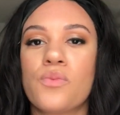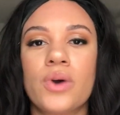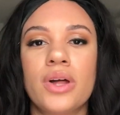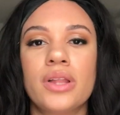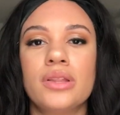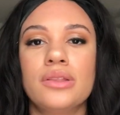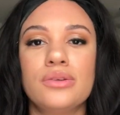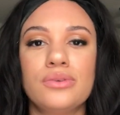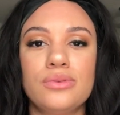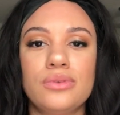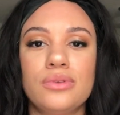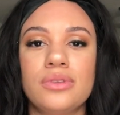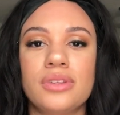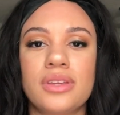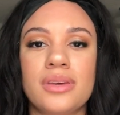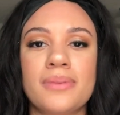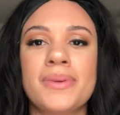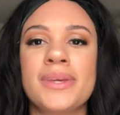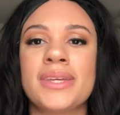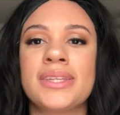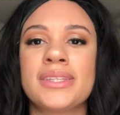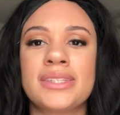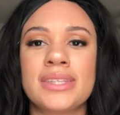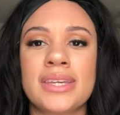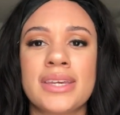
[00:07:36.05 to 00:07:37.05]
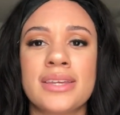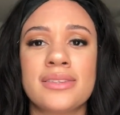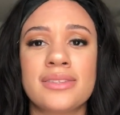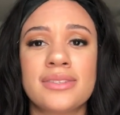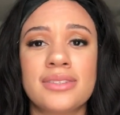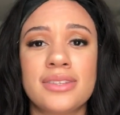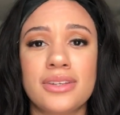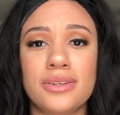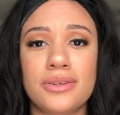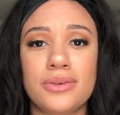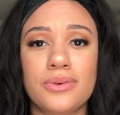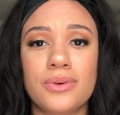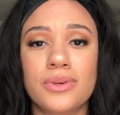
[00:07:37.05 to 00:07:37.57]
what Lululemon tends
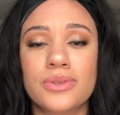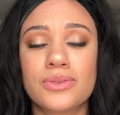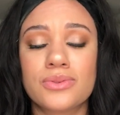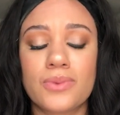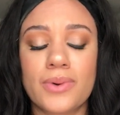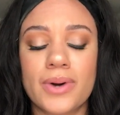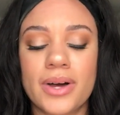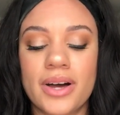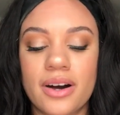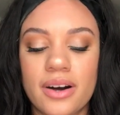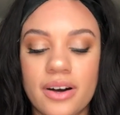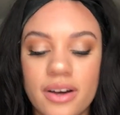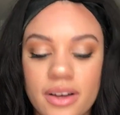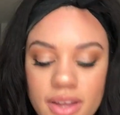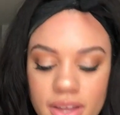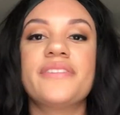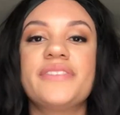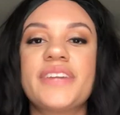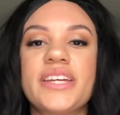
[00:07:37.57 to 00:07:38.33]
to do as well.